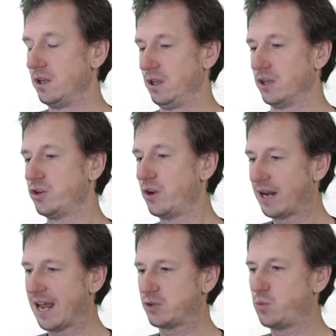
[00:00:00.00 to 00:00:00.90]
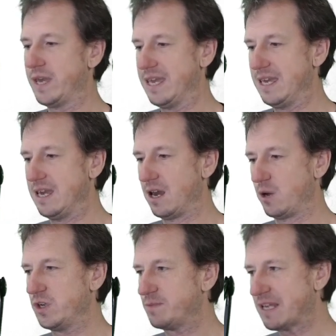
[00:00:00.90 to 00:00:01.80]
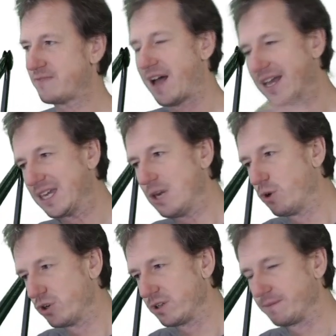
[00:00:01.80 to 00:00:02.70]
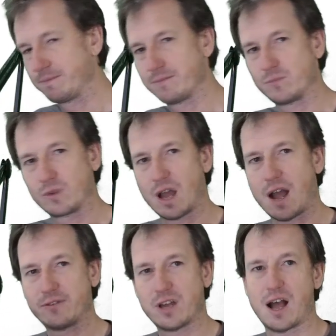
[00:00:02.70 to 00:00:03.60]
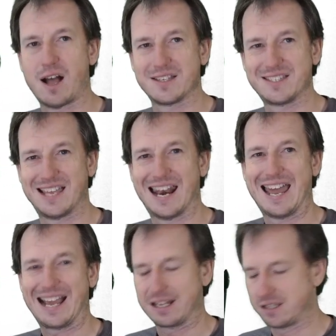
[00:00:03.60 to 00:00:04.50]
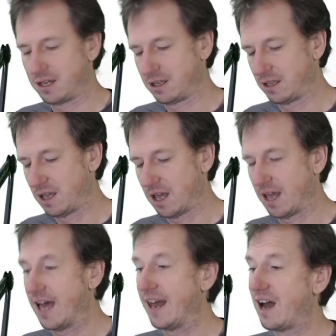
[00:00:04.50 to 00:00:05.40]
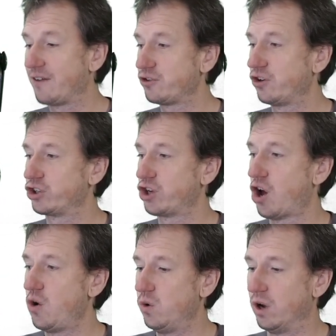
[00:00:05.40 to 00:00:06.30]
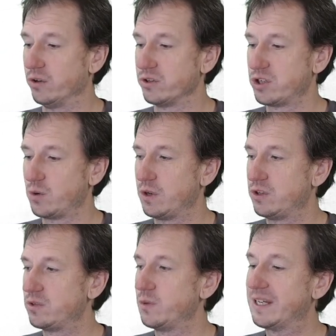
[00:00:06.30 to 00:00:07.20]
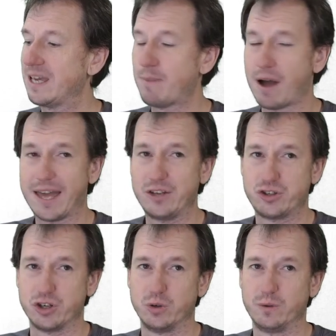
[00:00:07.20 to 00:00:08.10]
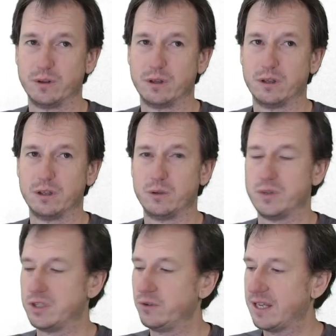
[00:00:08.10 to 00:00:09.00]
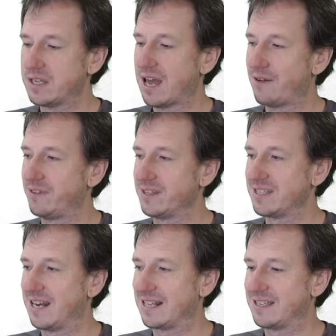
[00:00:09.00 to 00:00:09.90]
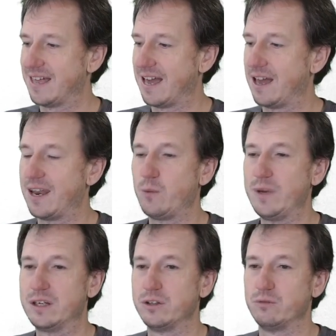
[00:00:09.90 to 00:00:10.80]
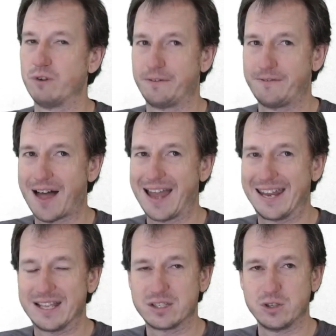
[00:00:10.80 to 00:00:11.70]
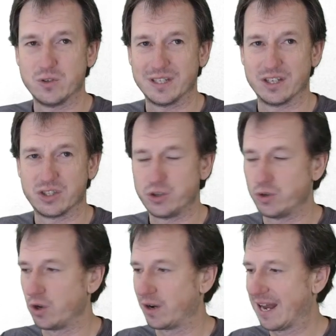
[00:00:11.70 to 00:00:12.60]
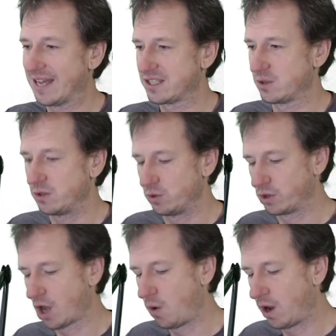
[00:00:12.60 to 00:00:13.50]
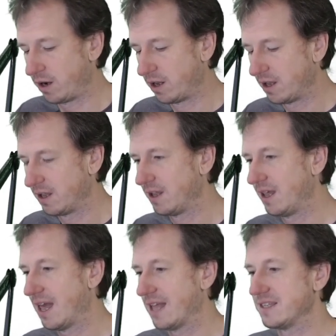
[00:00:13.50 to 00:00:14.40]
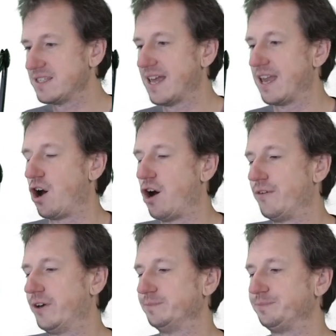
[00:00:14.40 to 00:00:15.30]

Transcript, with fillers: The pseudo class, we, we specify a keyword after our selector uh, and after a colon. So we'd, we'd keep our H2. We still need to have the selector there and then we can refine it using the pseudo class. So we do colon and say hover.